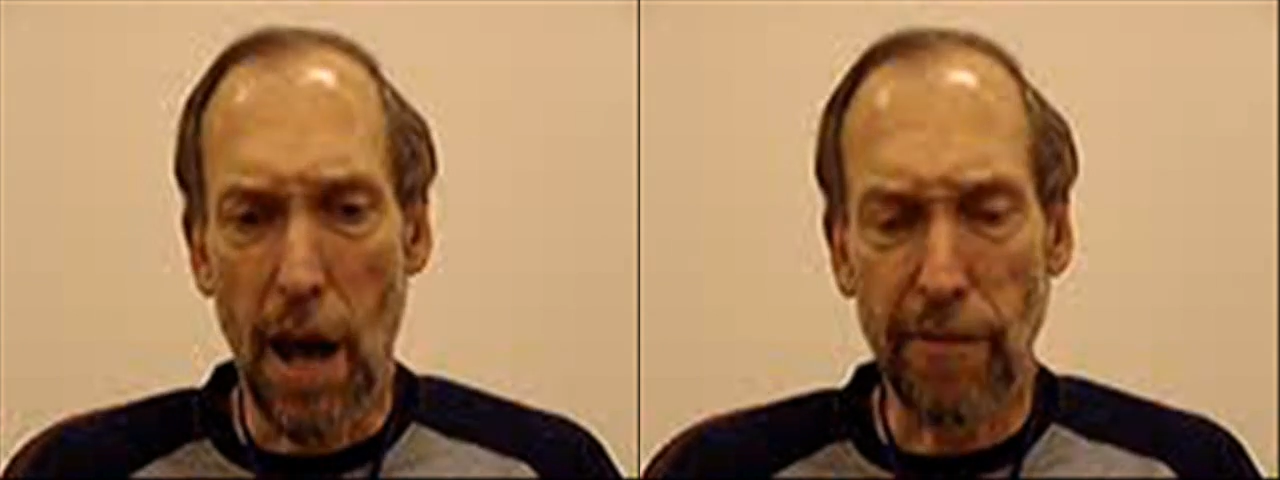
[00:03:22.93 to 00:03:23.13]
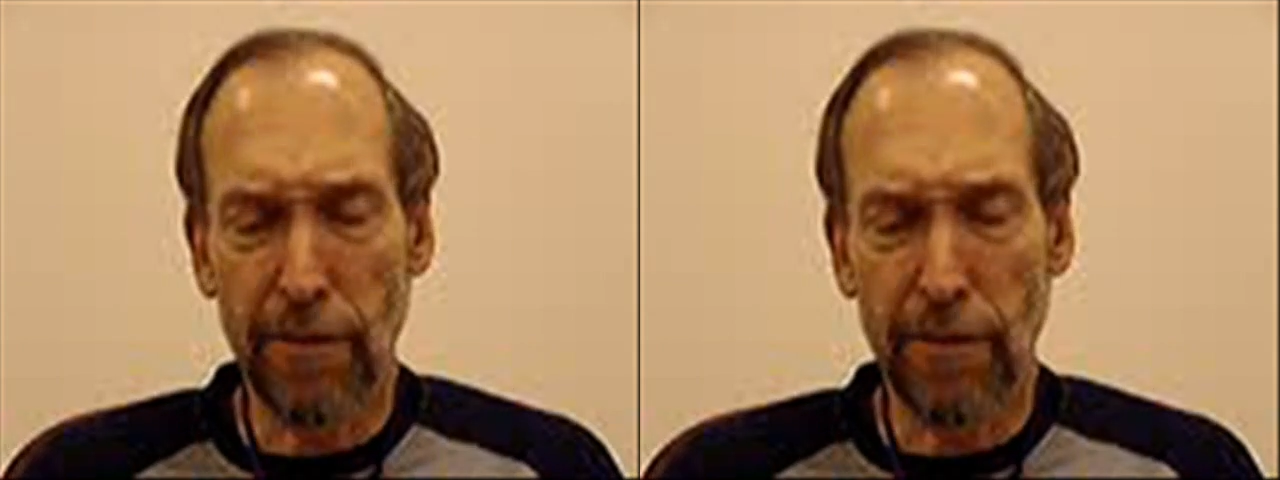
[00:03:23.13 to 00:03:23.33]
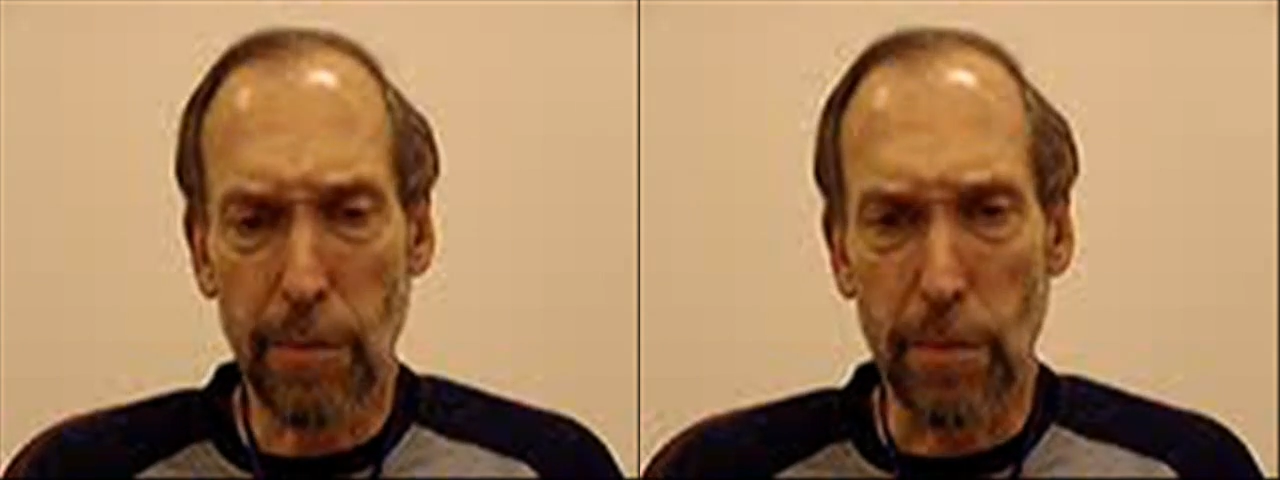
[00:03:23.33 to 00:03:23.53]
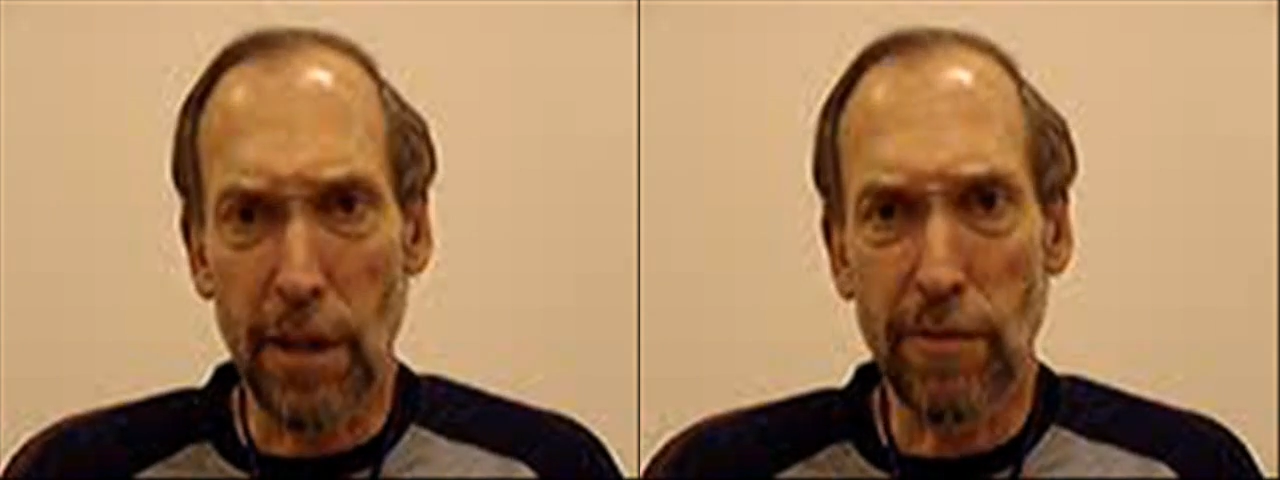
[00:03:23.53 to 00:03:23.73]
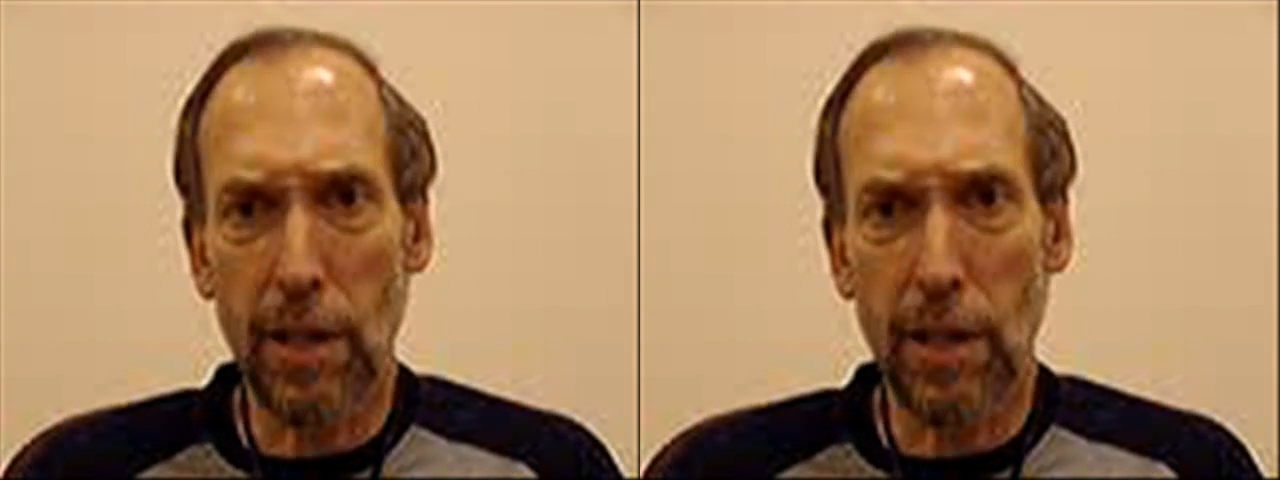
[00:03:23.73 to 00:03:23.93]
I flipped
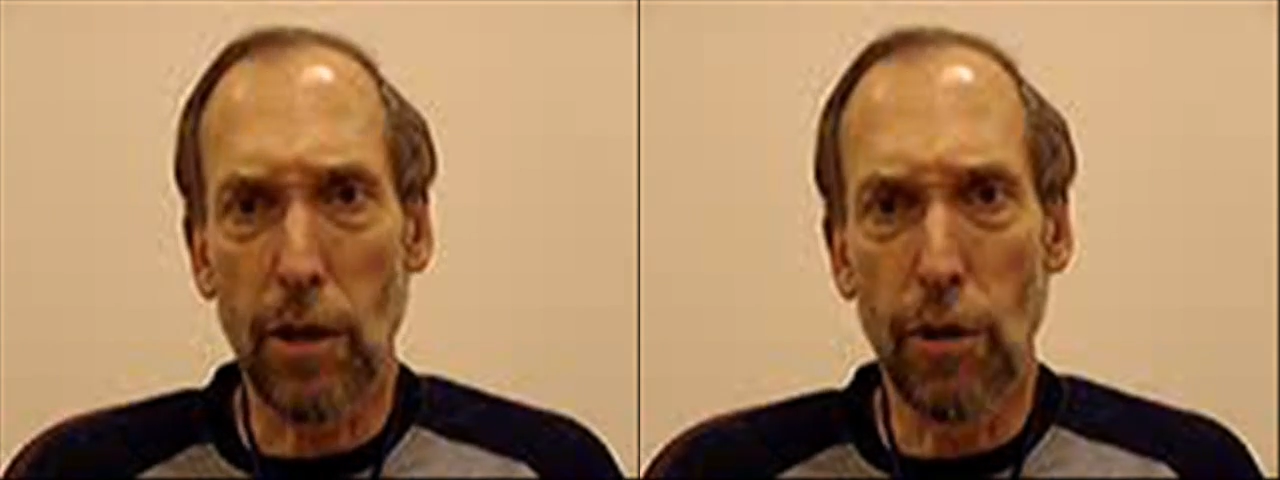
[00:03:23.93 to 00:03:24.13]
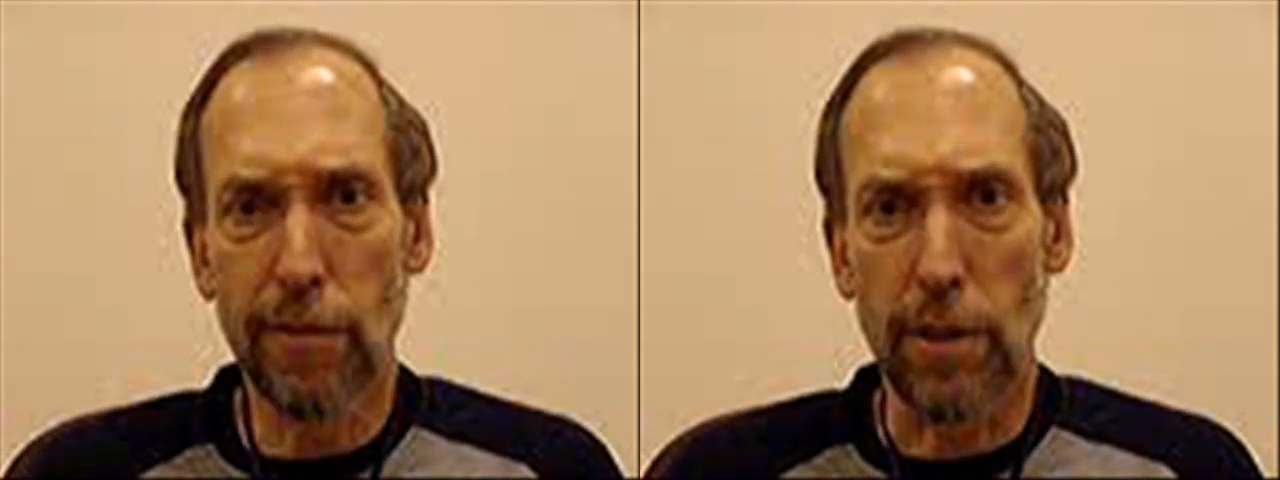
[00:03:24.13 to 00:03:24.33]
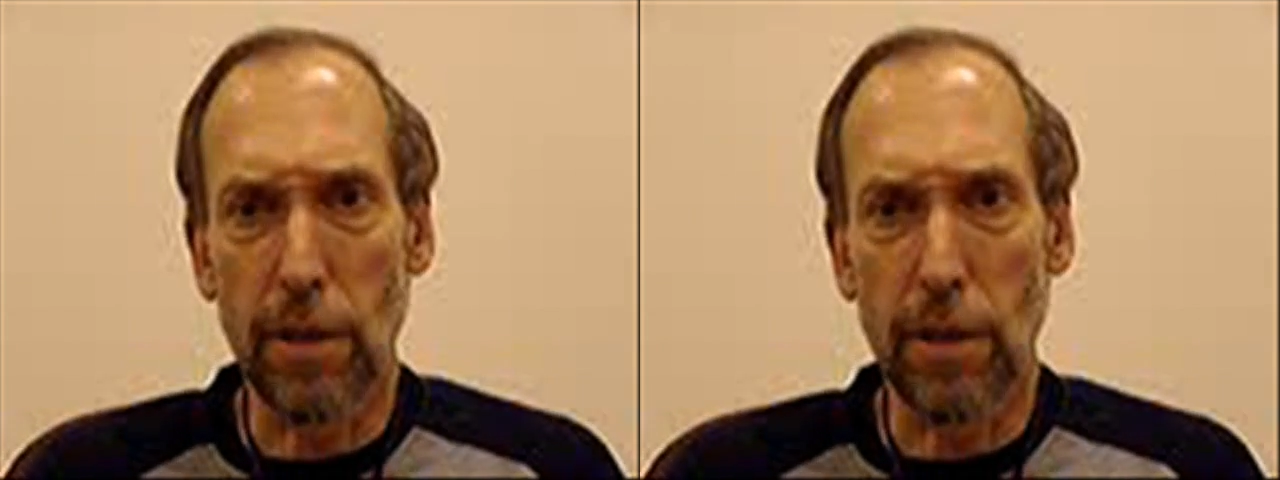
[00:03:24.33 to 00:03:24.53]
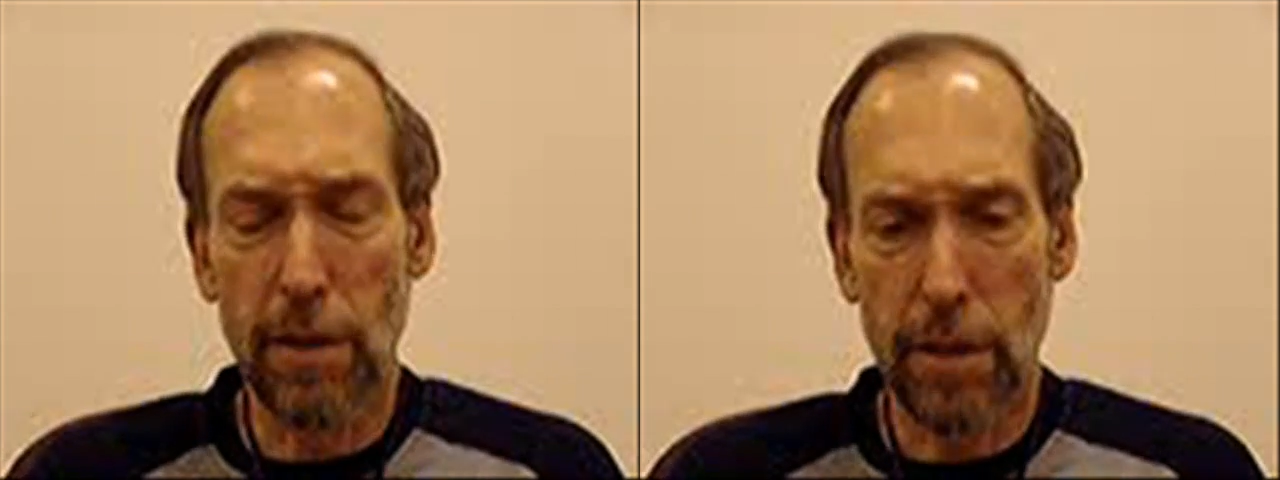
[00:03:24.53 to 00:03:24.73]
my van over.